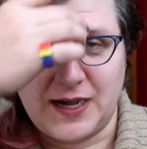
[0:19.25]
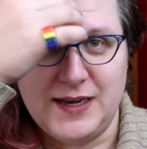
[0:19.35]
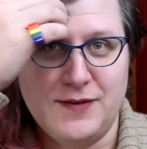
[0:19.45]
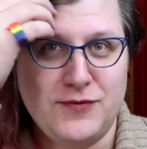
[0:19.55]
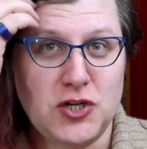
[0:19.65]

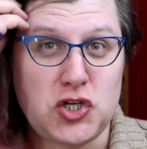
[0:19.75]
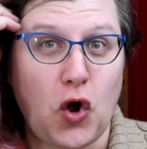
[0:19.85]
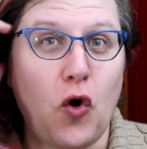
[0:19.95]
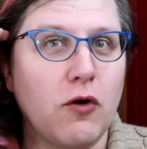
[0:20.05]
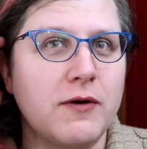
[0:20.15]
kind of
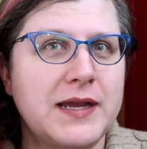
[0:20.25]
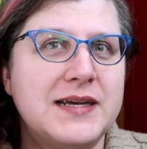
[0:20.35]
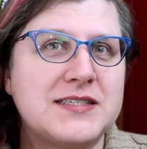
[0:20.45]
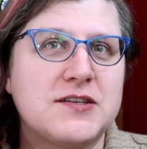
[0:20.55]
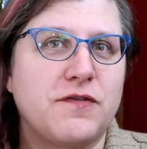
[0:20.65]

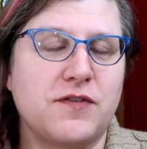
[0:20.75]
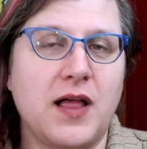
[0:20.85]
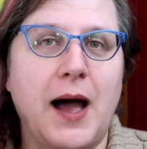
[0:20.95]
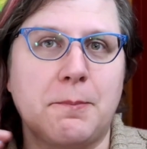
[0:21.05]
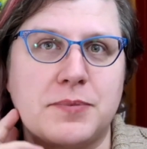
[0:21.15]
notorious
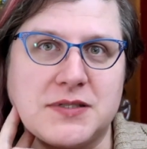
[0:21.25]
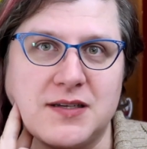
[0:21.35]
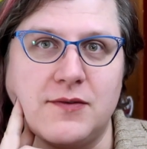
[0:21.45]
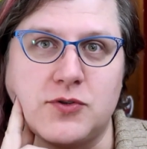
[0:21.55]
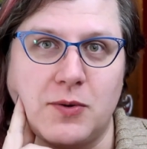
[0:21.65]

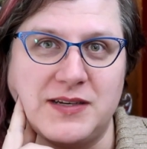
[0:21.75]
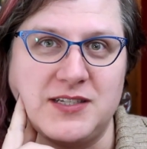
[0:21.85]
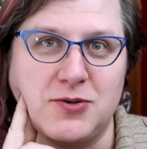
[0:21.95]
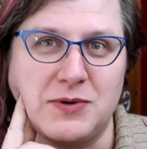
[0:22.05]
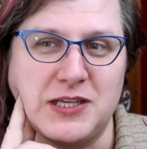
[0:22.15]
flops of
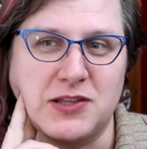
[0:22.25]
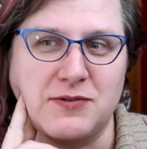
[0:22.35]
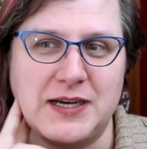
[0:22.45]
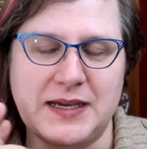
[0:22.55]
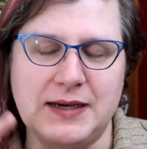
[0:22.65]

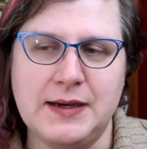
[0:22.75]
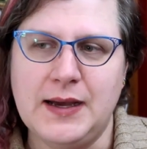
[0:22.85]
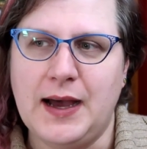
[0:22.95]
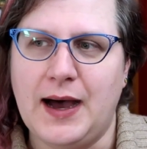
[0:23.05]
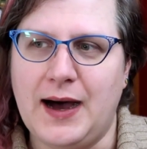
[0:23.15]
2023.
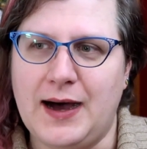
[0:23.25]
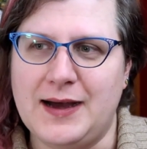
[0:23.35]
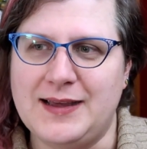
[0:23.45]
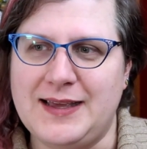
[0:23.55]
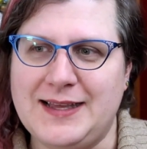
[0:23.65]
Uh,